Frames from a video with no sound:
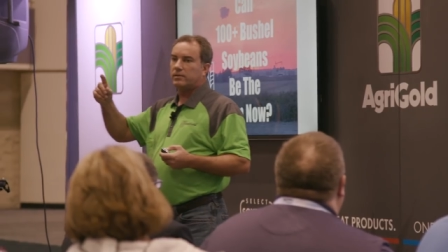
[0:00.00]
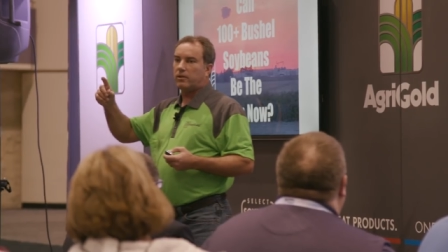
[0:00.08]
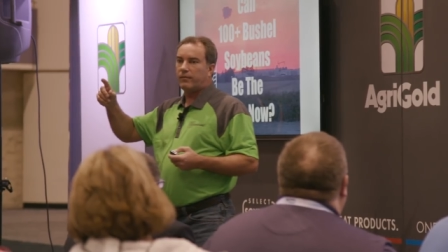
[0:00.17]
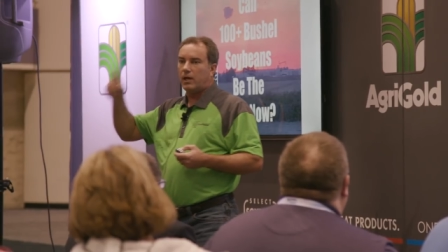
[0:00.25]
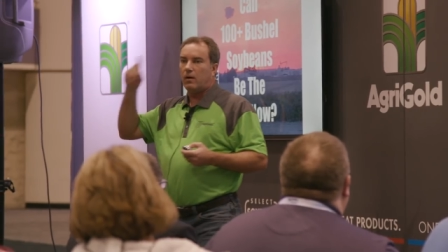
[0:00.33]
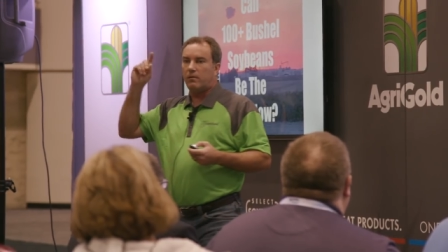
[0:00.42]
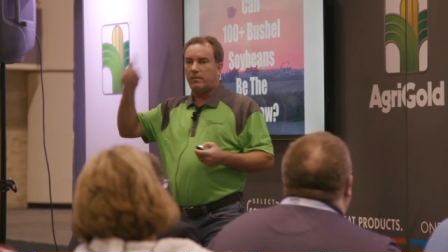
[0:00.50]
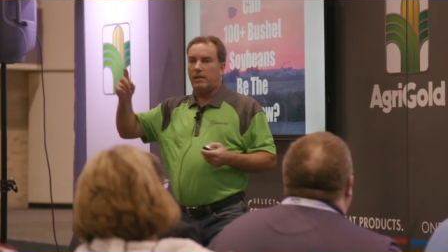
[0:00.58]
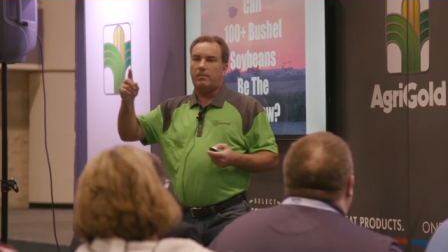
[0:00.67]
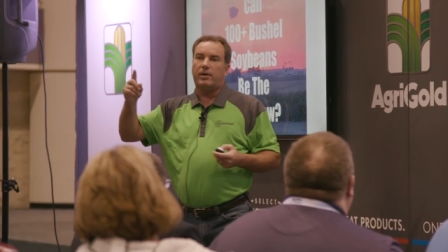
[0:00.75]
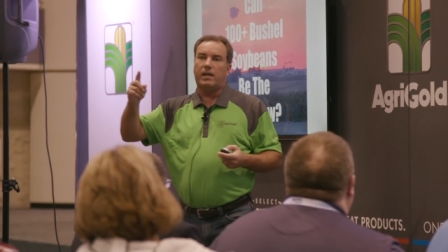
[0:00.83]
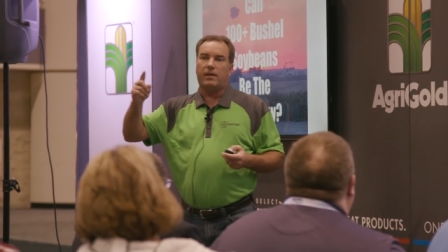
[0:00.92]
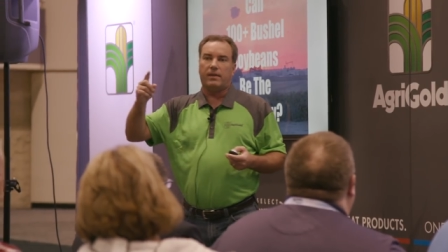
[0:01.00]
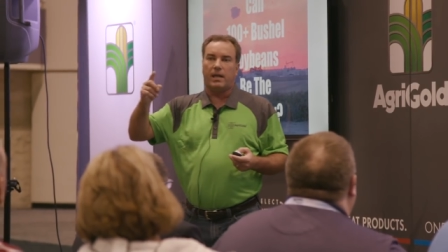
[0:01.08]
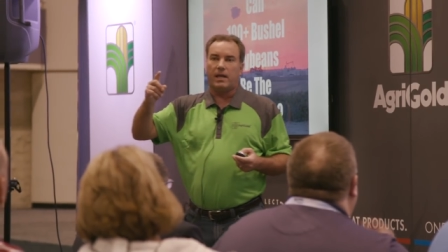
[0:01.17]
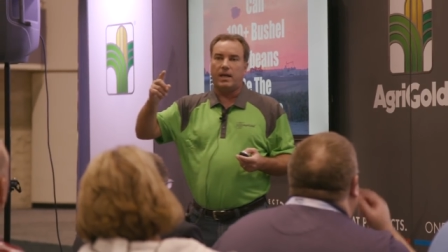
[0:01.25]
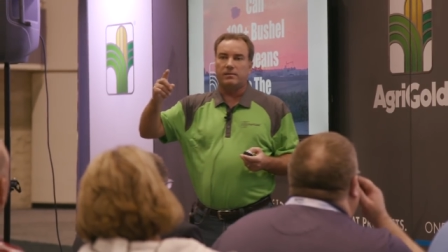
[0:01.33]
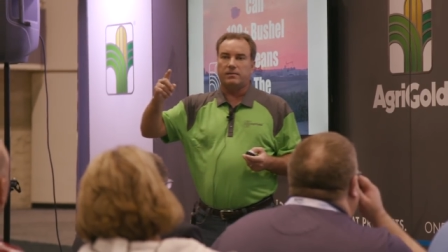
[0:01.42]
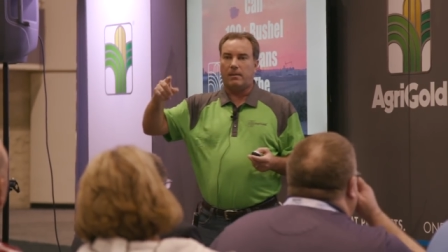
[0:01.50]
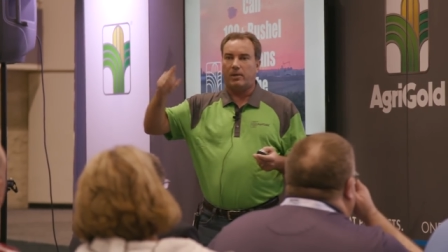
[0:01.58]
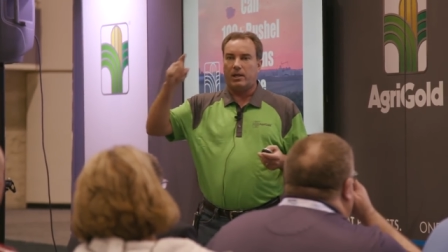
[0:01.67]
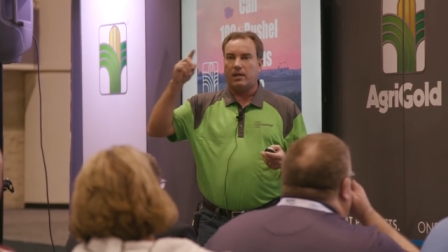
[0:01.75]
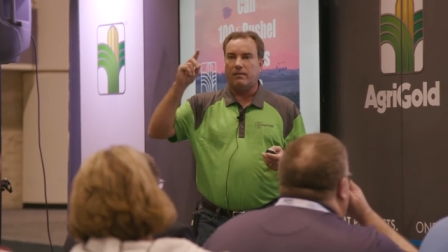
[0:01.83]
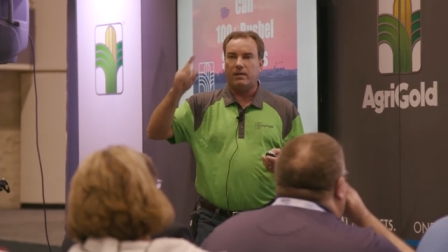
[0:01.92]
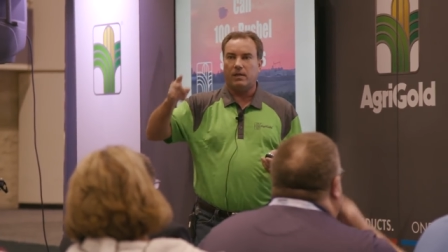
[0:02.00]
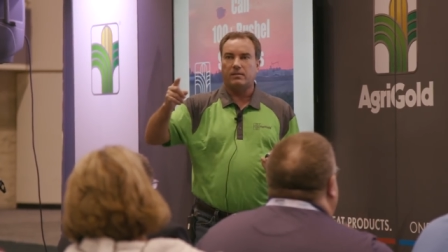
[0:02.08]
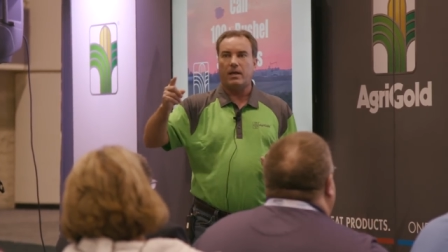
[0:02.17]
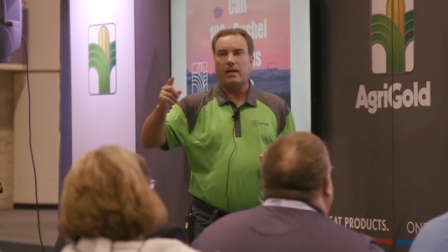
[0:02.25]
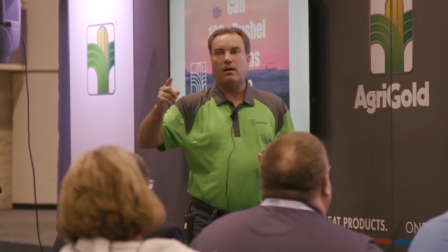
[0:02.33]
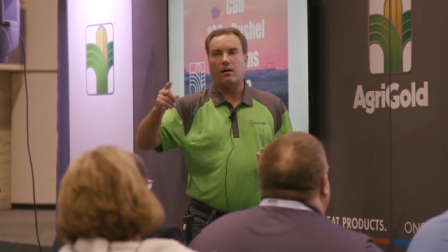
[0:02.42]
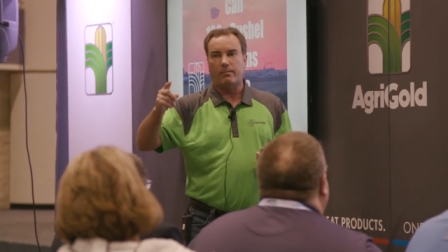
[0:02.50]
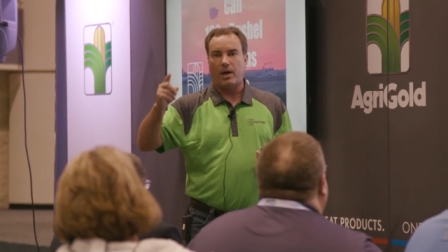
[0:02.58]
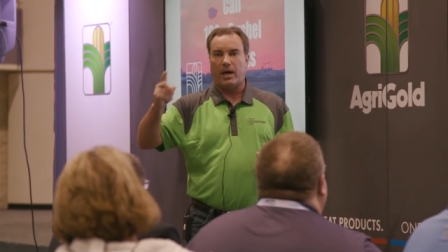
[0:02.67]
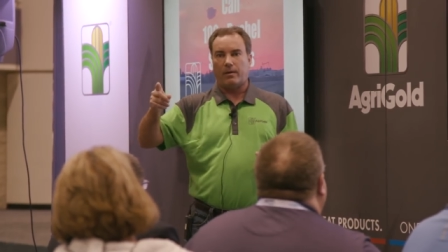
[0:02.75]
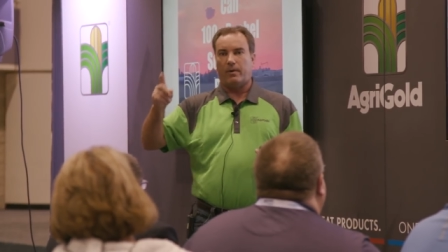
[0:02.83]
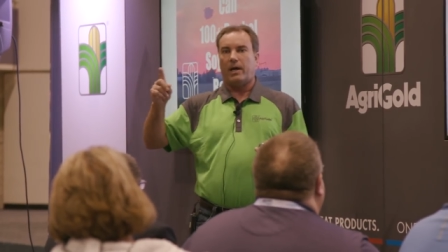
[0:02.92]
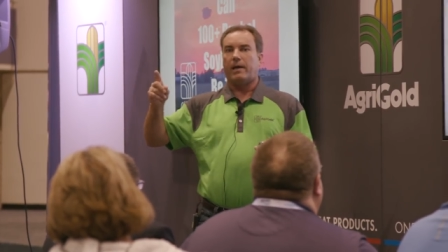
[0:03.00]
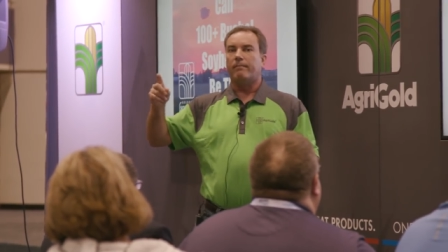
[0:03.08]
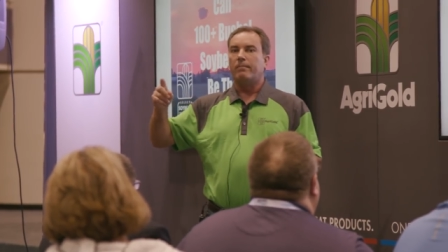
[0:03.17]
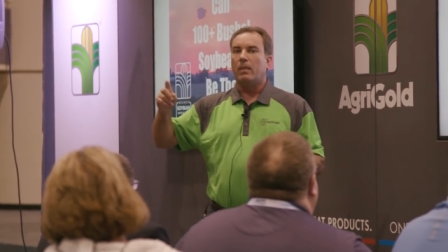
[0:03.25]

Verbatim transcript: So if you don't remember anything else, I'm going to give you the take-home right away.